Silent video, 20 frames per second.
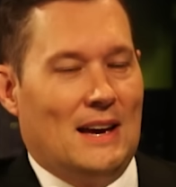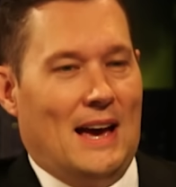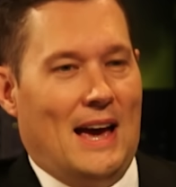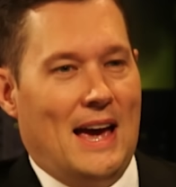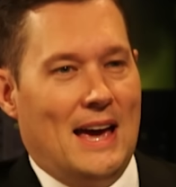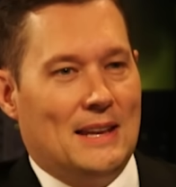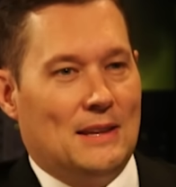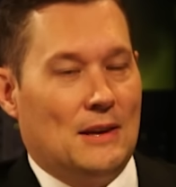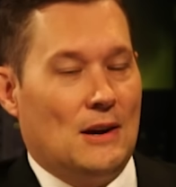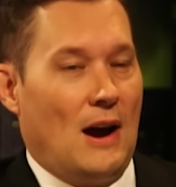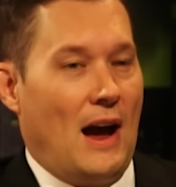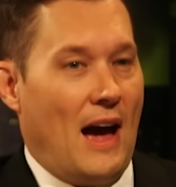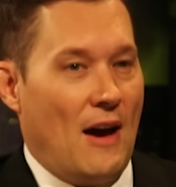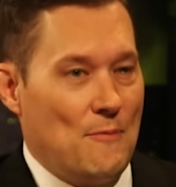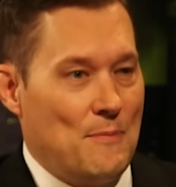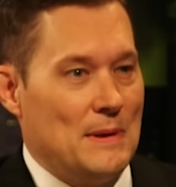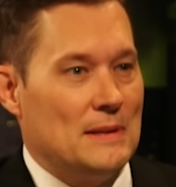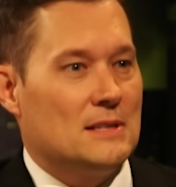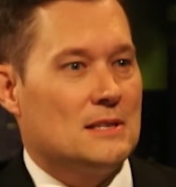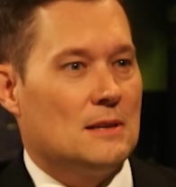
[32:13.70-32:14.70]
And there
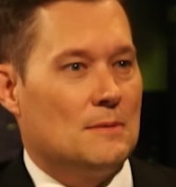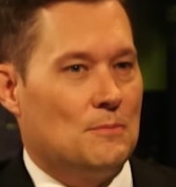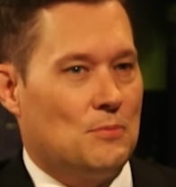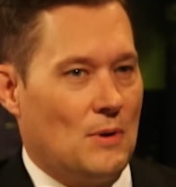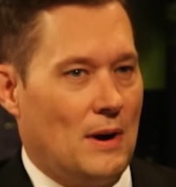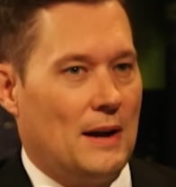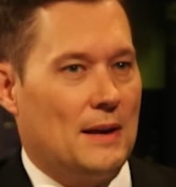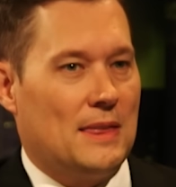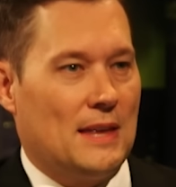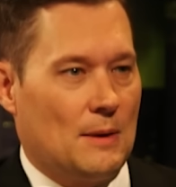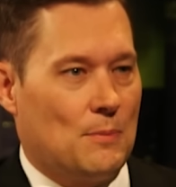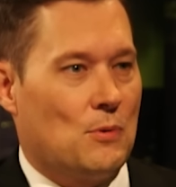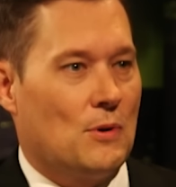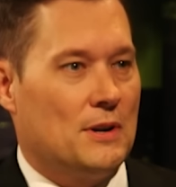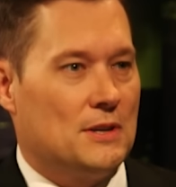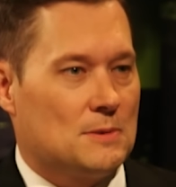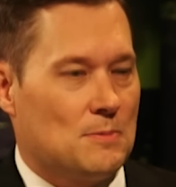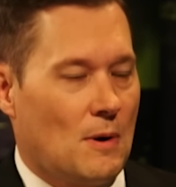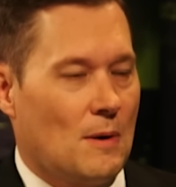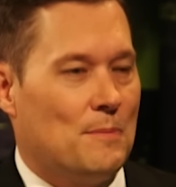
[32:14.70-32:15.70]
have been some, I think,
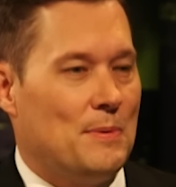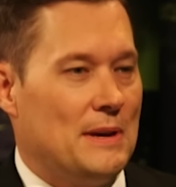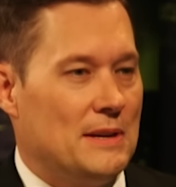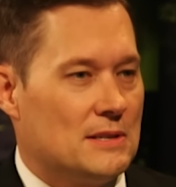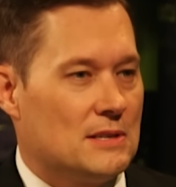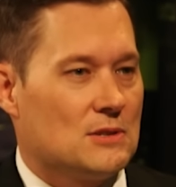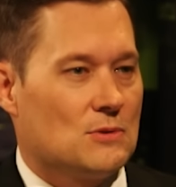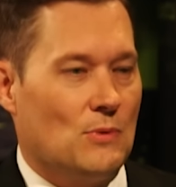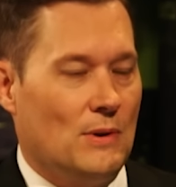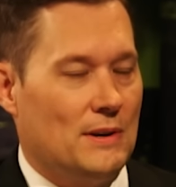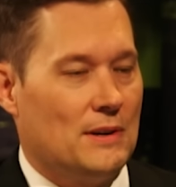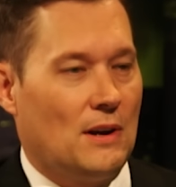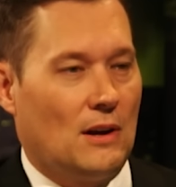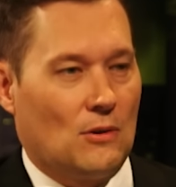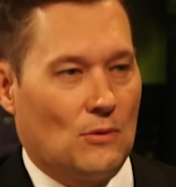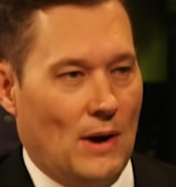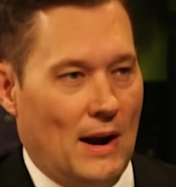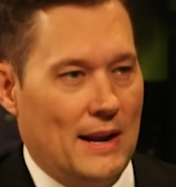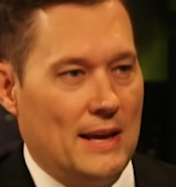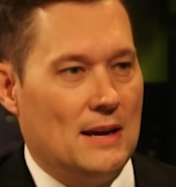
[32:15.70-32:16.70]
pretty smart pieces written
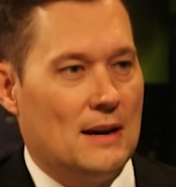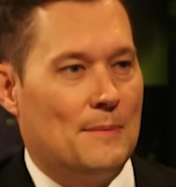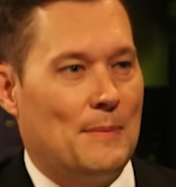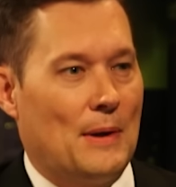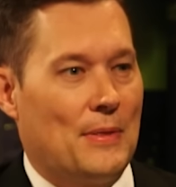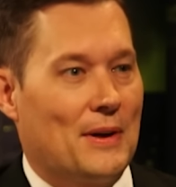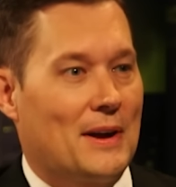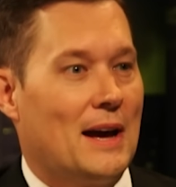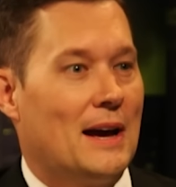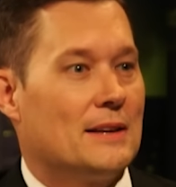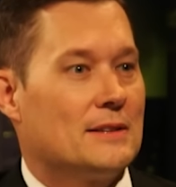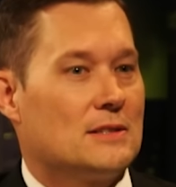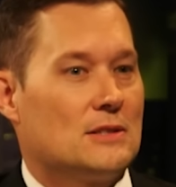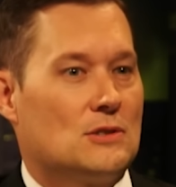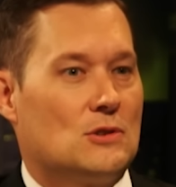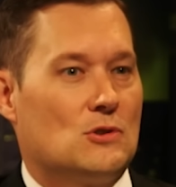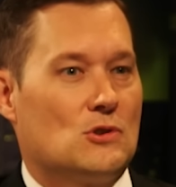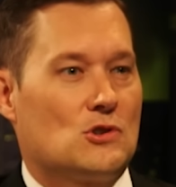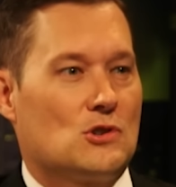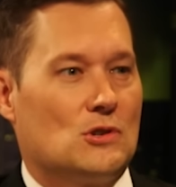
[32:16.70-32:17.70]
already about the
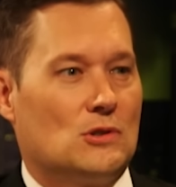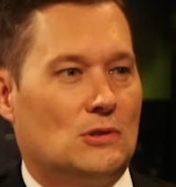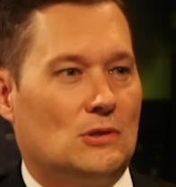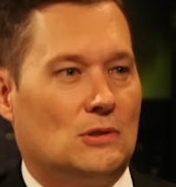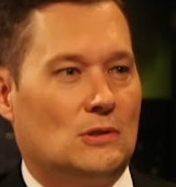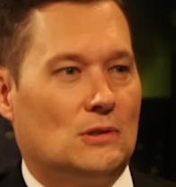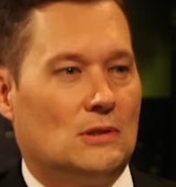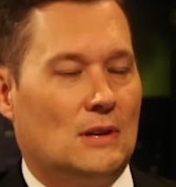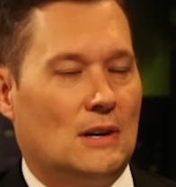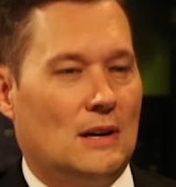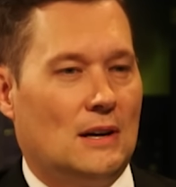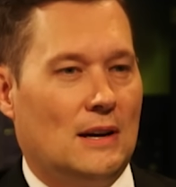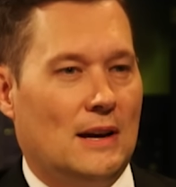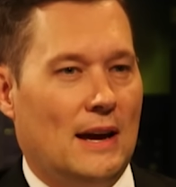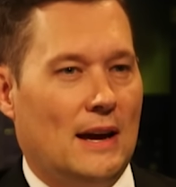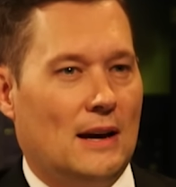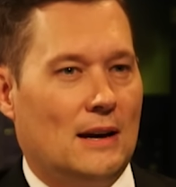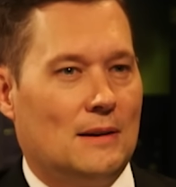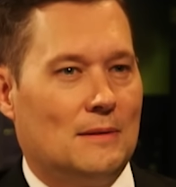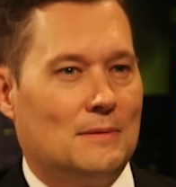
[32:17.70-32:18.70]

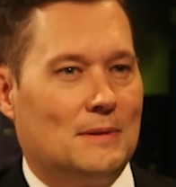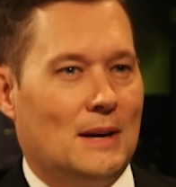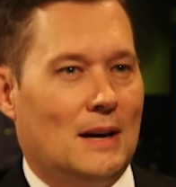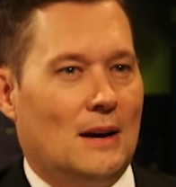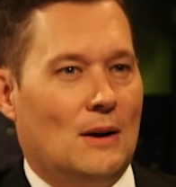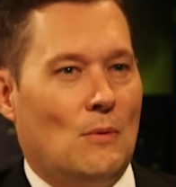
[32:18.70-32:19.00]
constitutional,